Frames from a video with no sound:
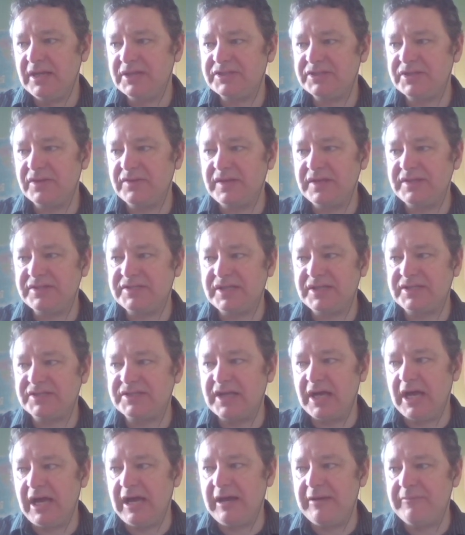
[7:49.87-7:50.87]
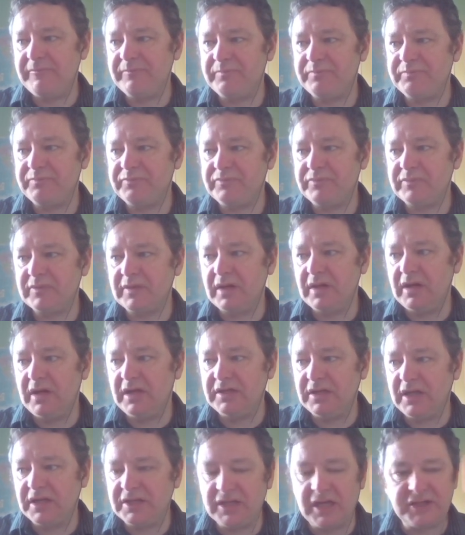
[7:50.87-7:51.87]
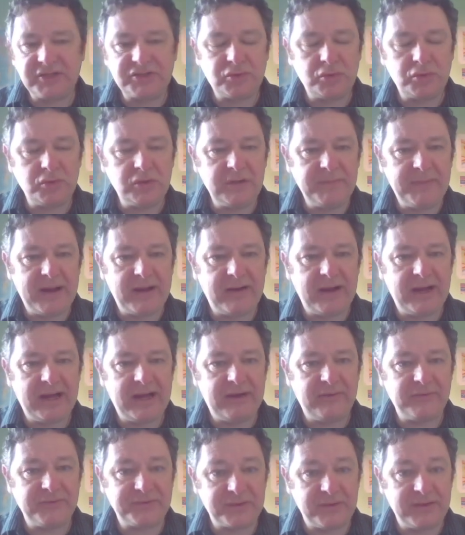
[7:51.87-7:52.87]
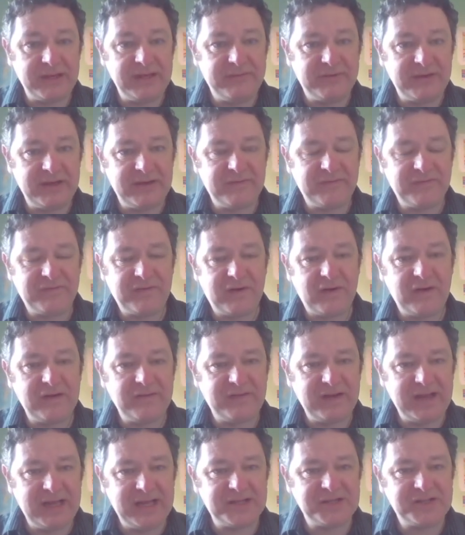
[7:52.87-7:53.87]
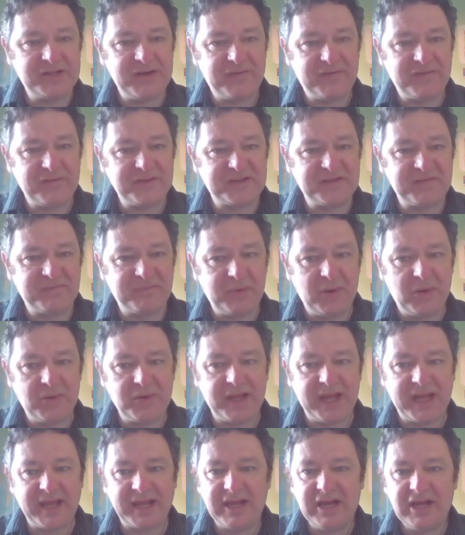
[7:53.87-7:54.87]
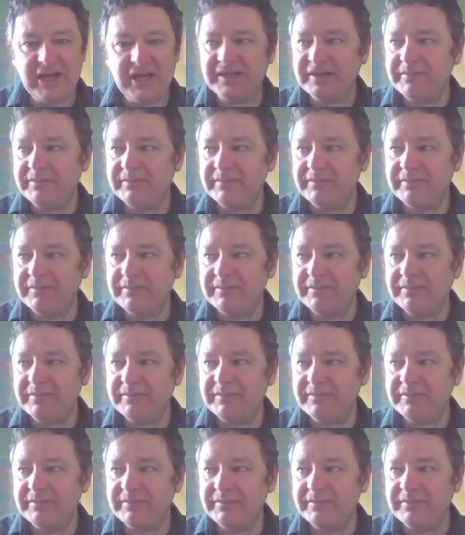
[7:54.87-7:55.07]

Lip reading: So this is, I talk about how, so even in 5 years difference of blogging,